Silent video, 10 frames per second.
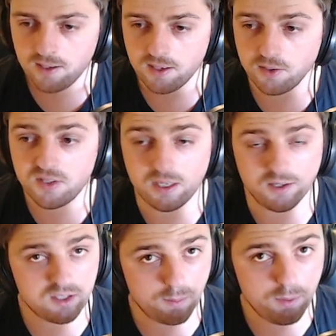I'll set a
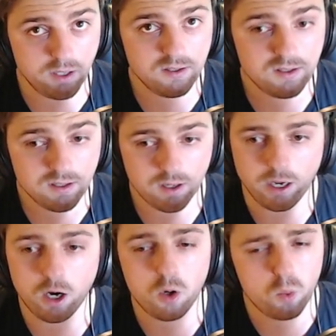stop loss.
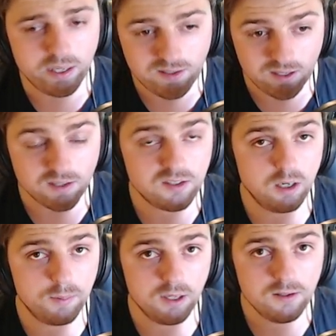I always set a
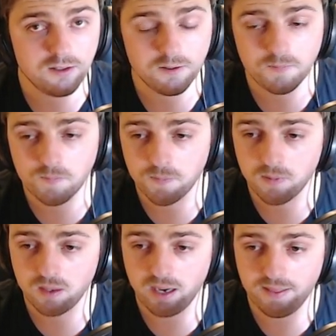stop loss,
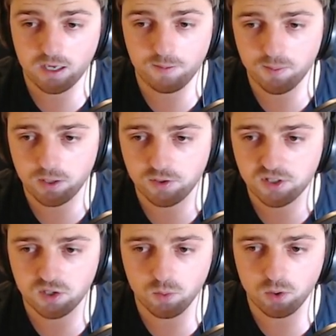and that'll be my
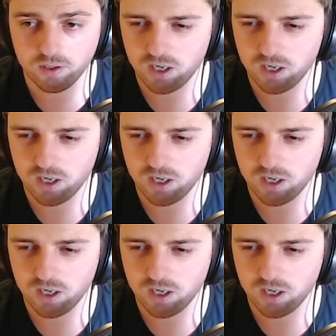risk to reward.